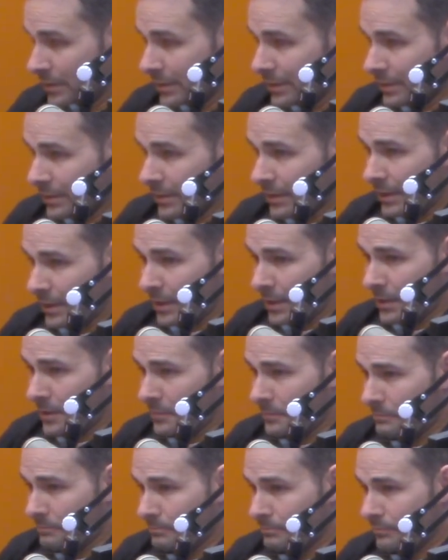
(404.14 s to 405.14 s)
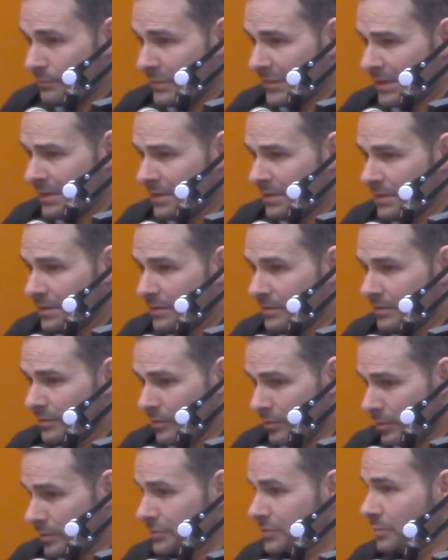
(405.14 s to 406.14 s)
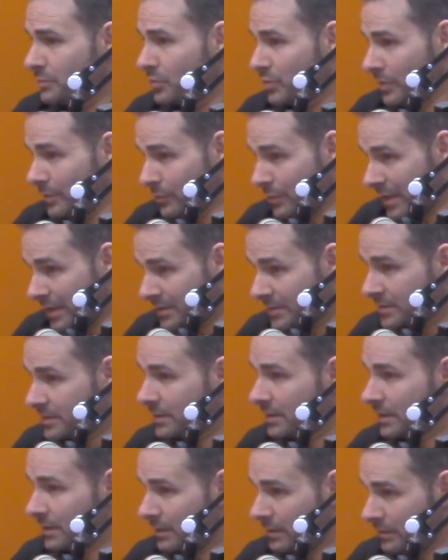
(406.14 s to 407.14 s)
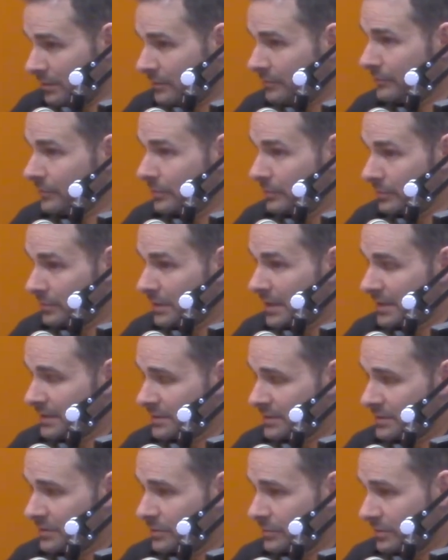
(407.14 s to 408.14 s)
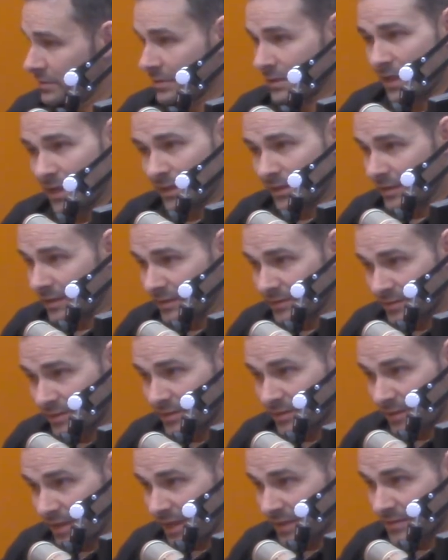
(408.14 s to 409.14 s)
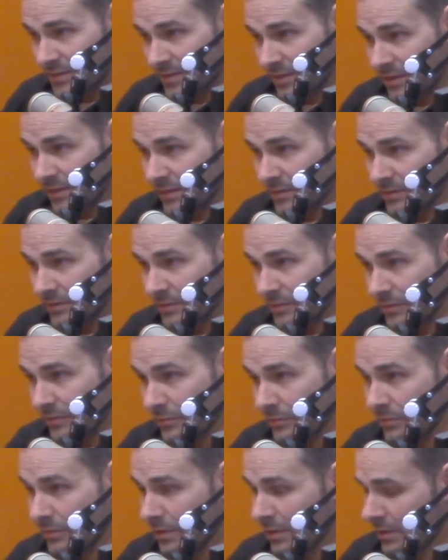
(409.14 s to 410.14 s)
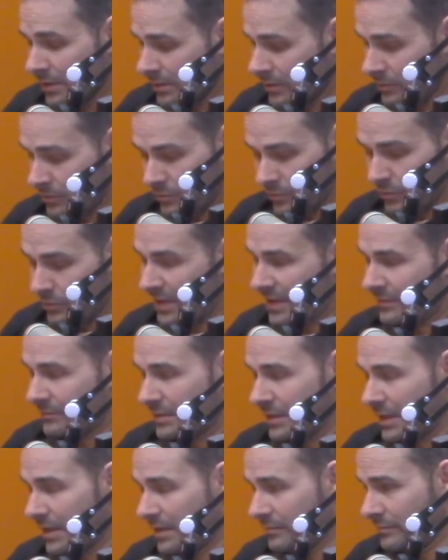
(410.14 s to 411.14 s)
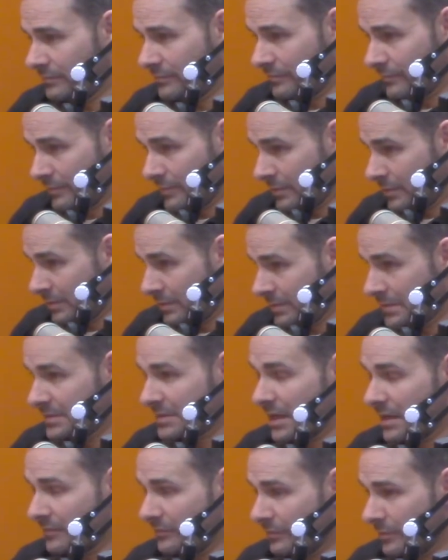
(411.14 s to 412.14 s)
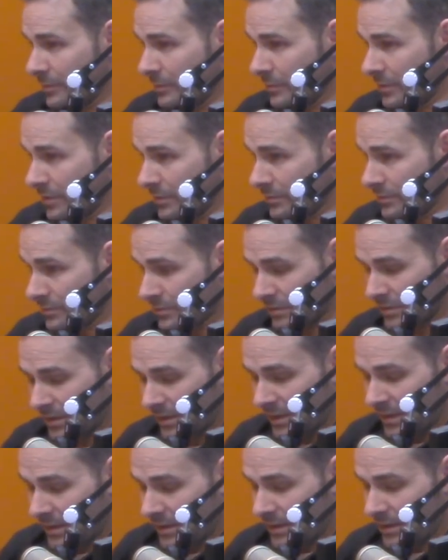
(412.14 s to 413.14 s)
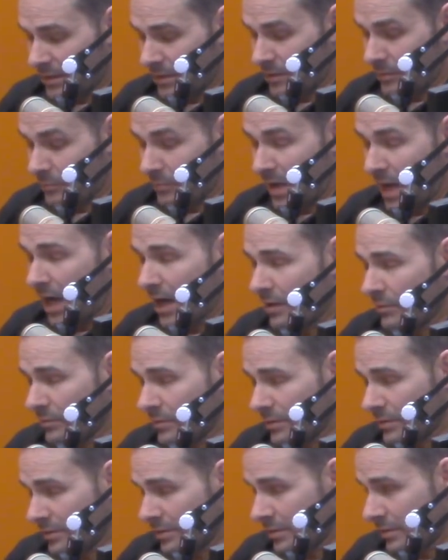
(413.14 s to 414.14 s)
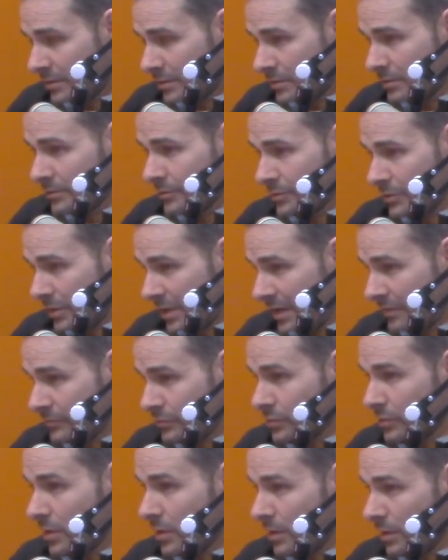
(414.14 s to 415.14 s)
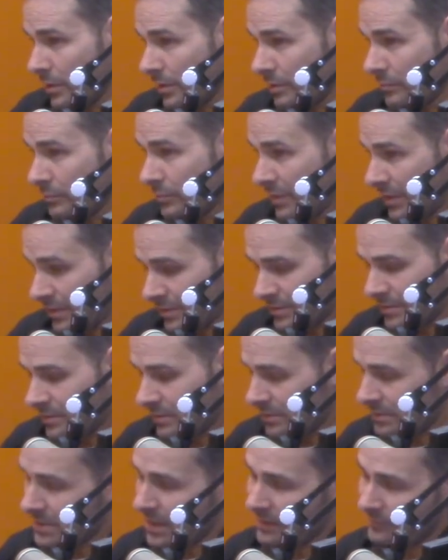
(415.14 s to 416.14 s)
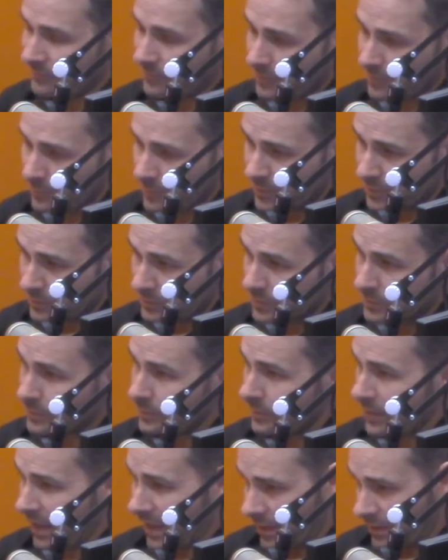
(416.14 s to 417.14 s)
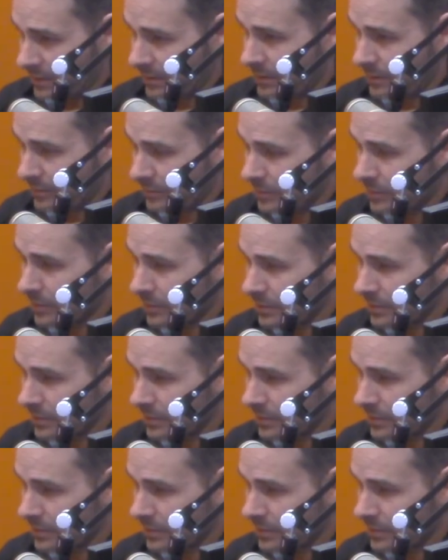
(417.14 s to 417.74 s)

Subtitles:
There are some prereqs to get into photo classes, so it's not an easy class to get into. You do have to have design fundamentals. I would encourage you to have drawing, but it's design fundamentals and another art